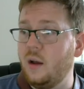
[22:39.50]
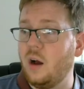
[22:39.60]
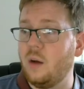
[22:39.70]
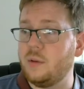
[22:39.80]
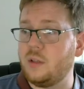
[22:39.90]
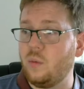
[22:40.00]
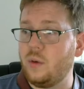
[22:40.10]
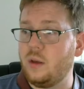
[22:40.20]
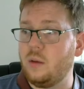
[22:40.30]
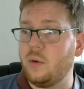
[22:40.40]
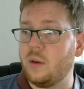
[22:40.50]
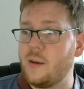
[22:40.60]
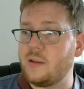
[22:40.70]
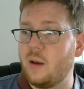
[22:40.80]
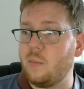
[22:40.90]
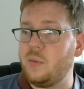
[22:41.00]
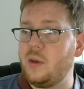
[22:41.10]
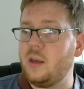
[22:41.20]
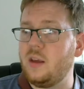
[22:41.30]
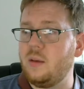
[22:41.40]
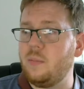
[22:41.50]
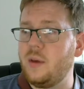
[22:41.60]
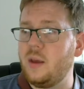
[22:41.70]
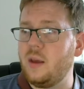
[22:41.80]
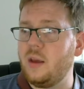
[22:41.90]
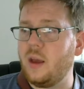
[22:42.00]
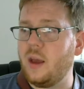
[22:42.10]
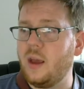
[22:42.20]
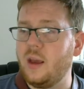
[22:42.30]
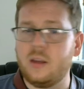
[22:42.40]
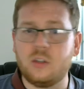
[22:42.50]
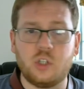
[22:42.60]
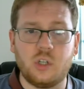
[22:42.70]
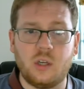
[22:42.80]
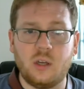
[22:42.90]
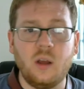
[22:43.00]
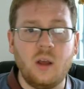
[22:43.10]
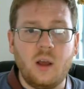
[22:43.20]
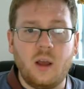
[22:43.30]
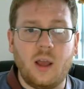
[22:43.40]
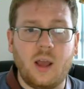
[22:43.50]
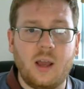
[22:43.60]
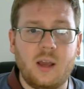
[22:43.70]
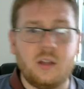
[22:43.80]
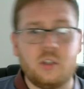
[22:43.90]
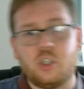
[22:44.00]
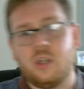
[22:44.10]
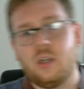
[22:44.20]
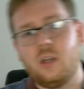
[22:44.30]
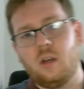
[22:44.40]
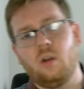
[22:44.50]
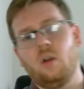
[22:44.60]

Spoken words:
But then we bring it back down. B, B, A, G, A, G.